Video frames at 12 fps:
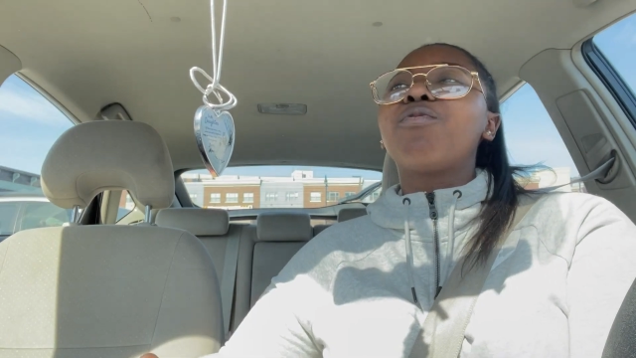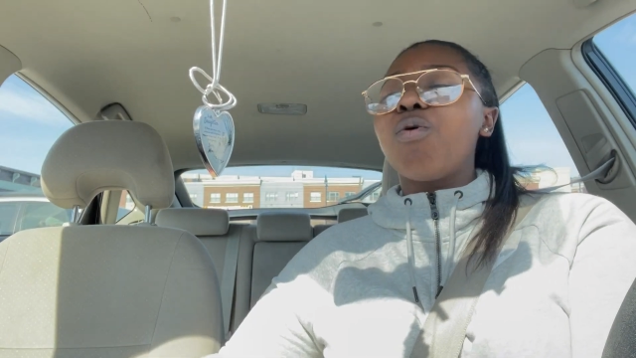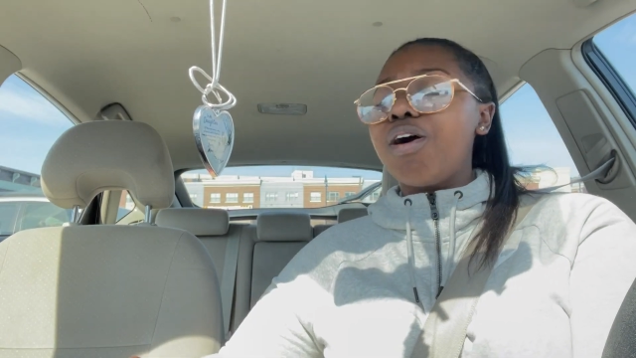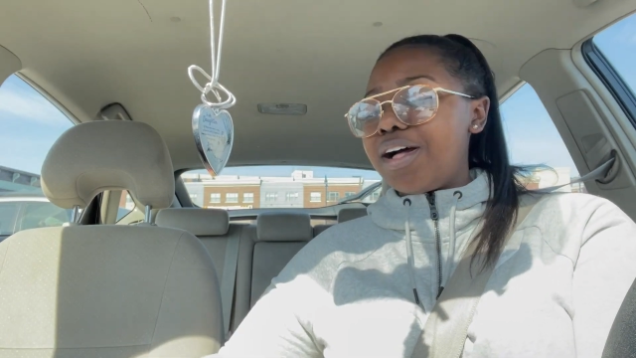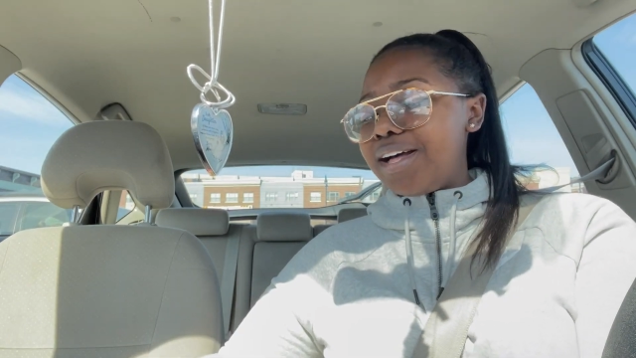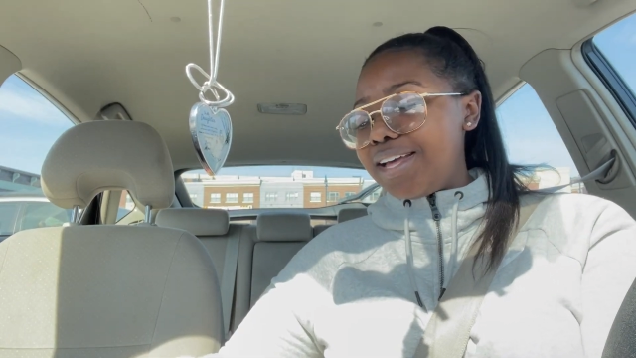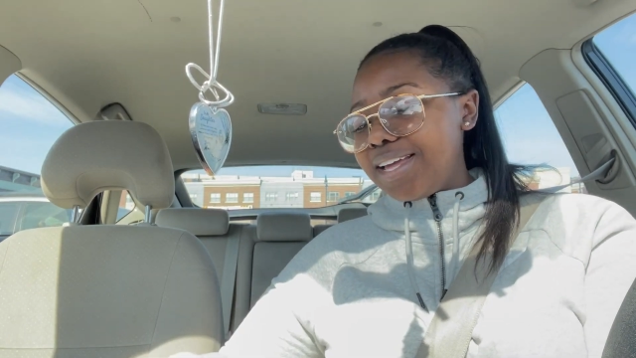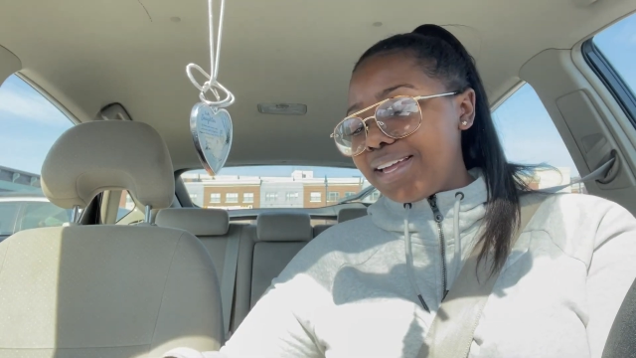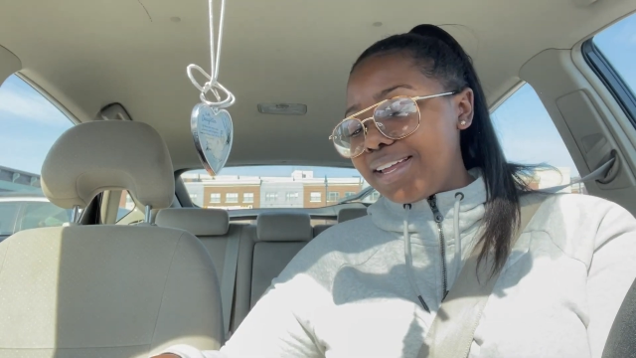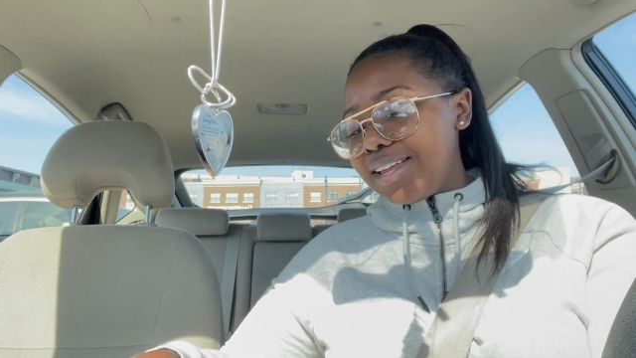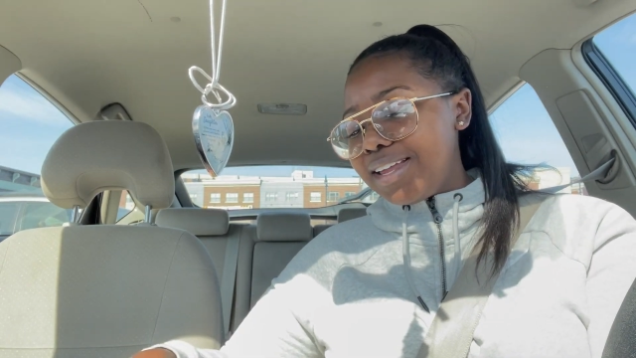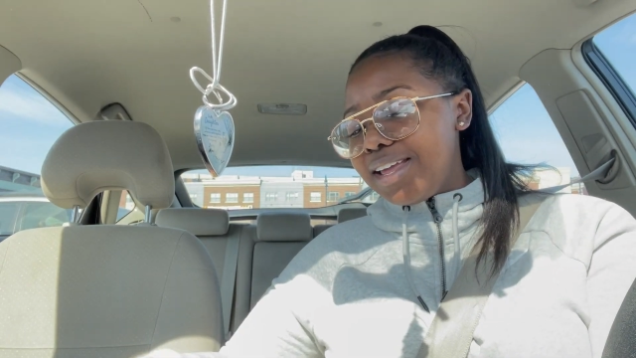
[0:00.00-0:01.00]
Why?
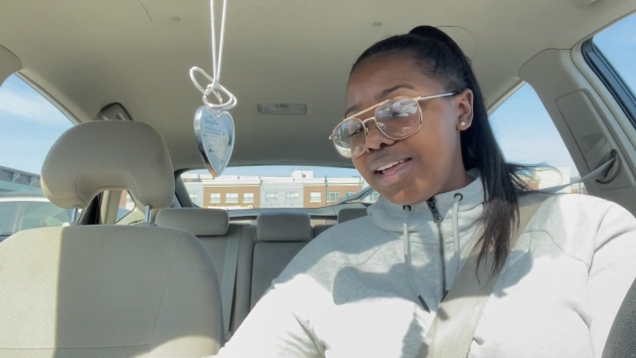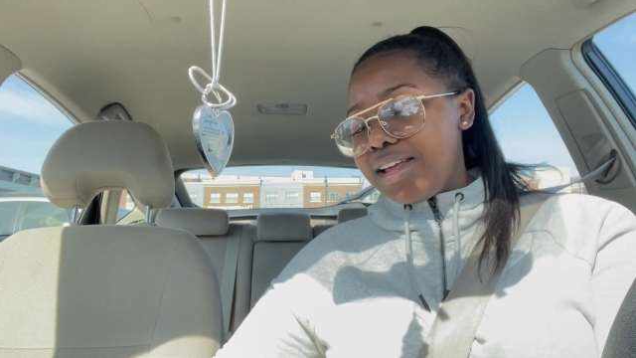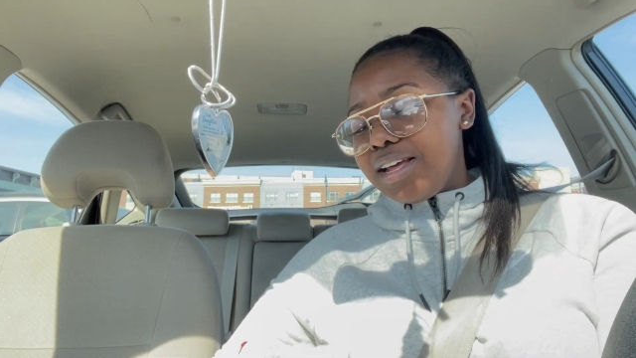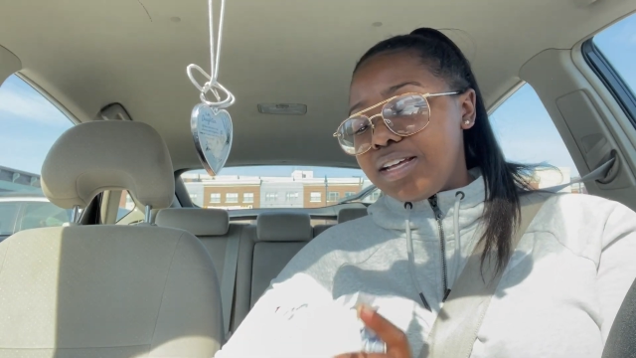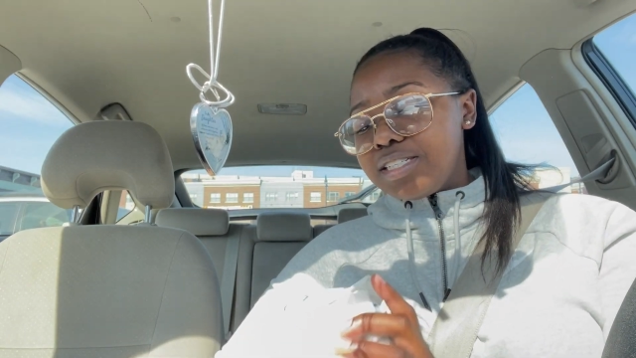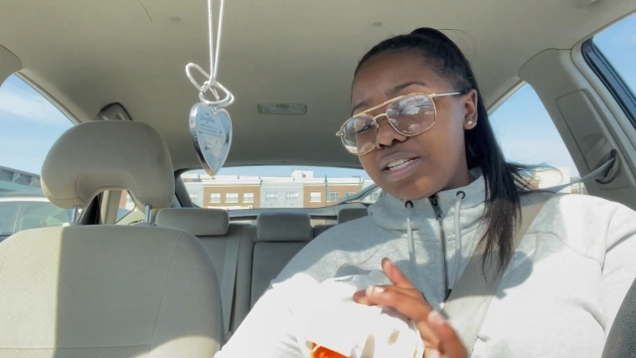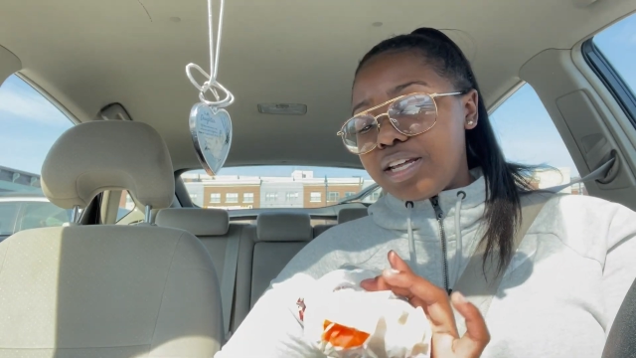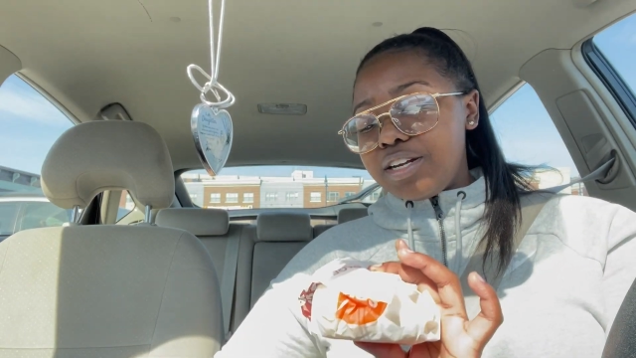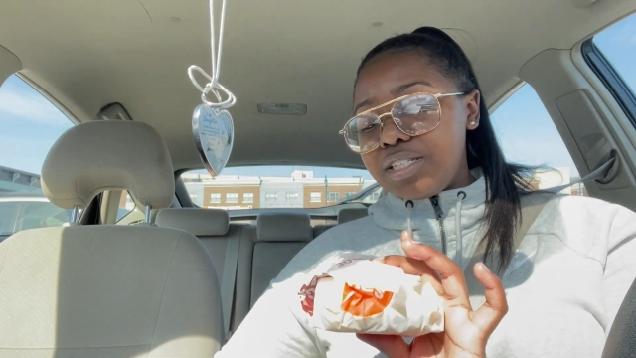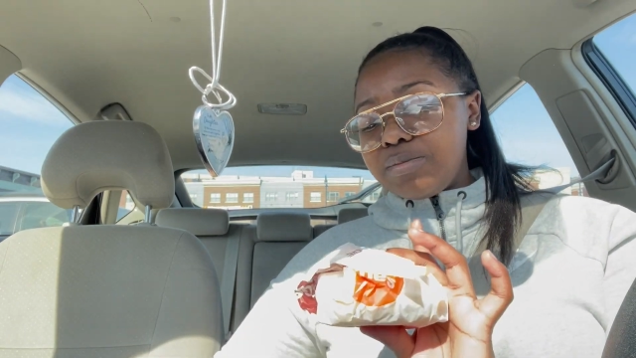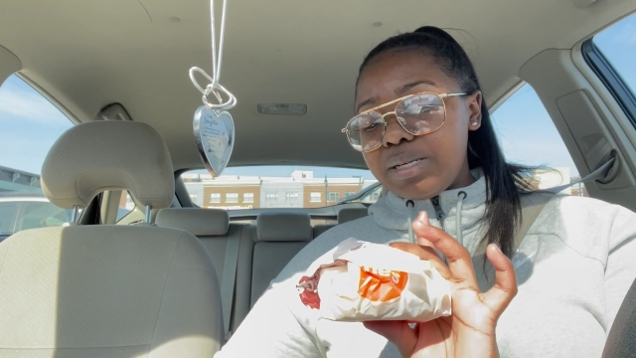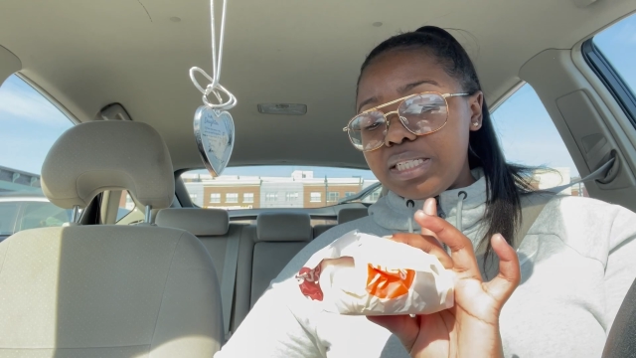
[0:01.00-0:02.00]
So
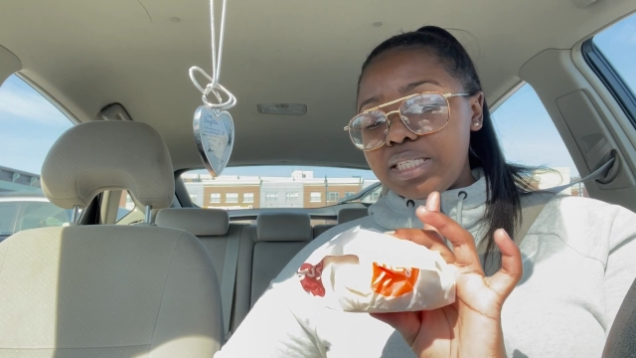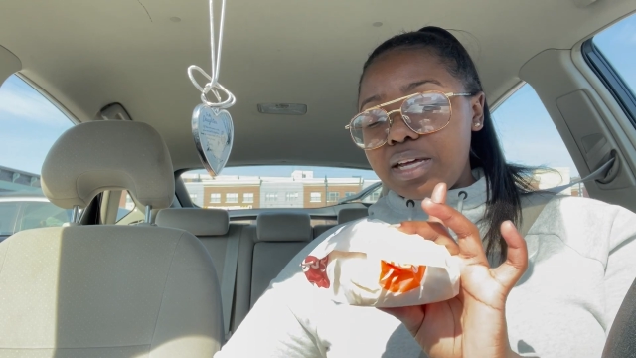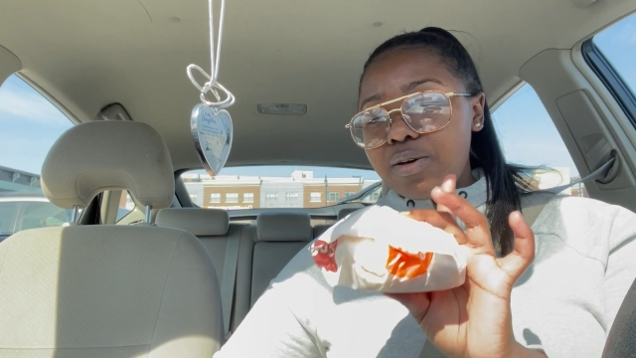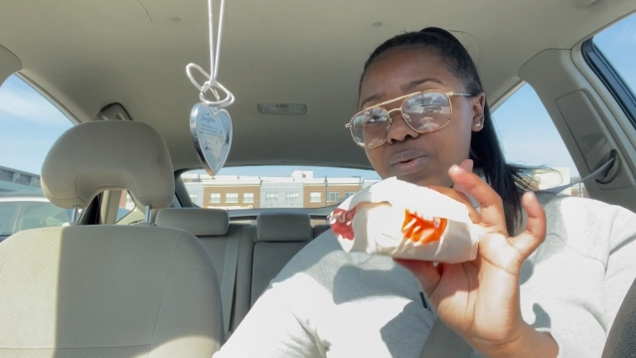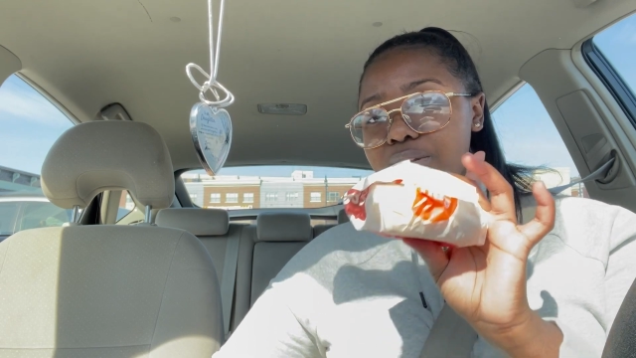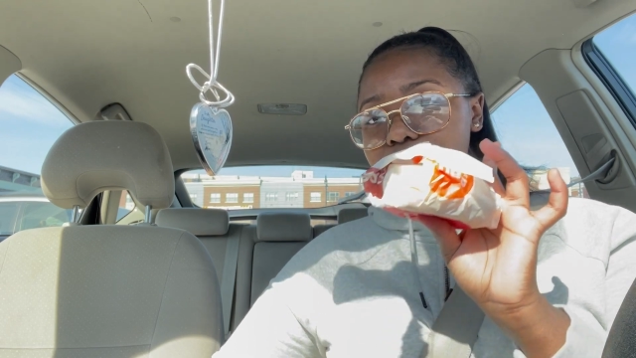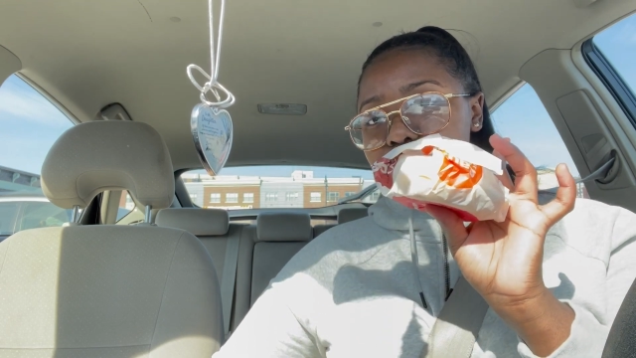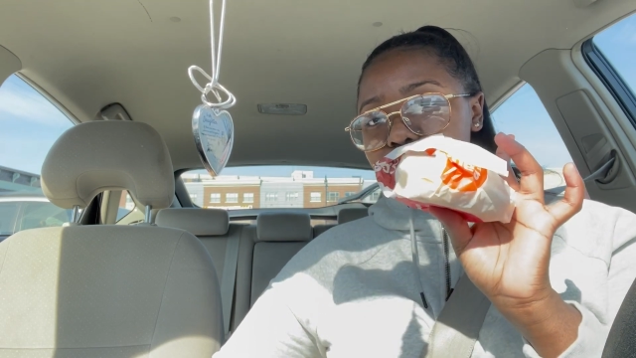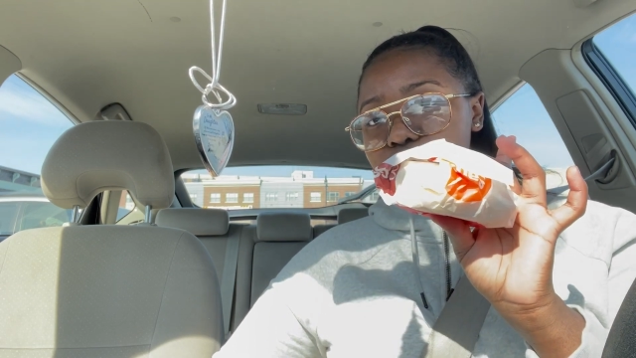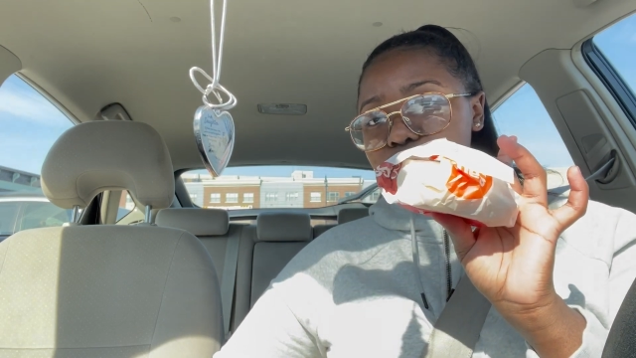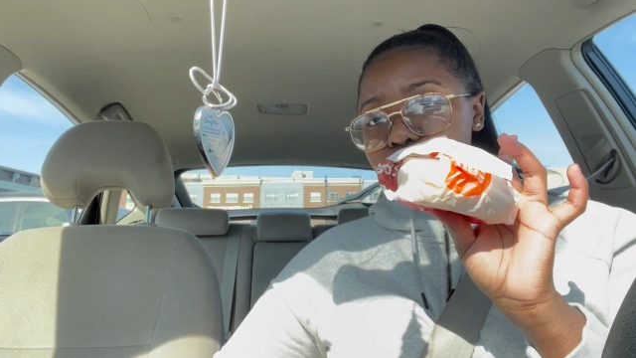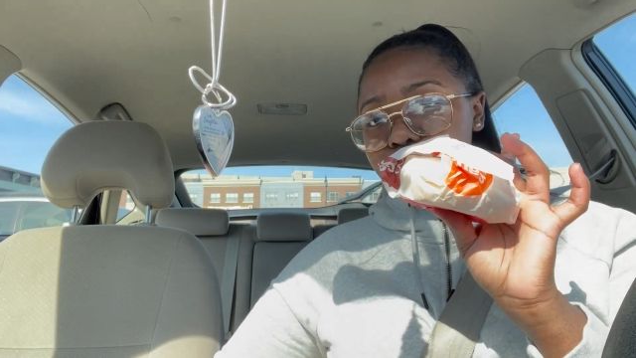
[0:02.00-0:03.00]
here's my
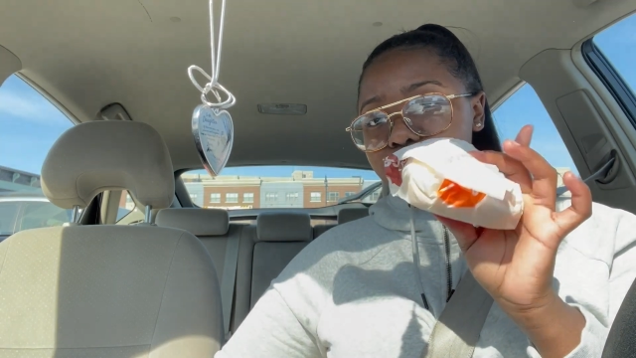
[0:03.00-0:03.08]
sandwich.